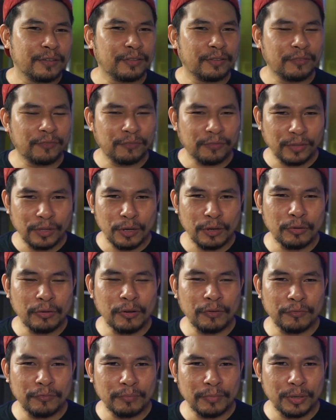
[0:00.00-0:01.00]
the flow
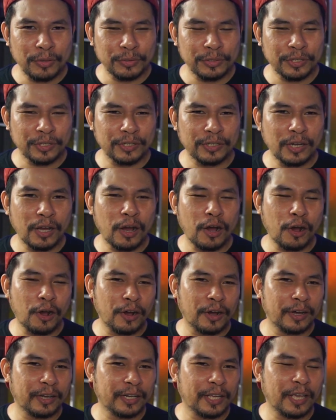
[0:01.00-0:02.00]
of motion
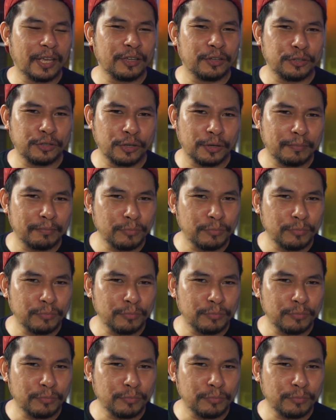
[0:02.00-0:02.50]
on your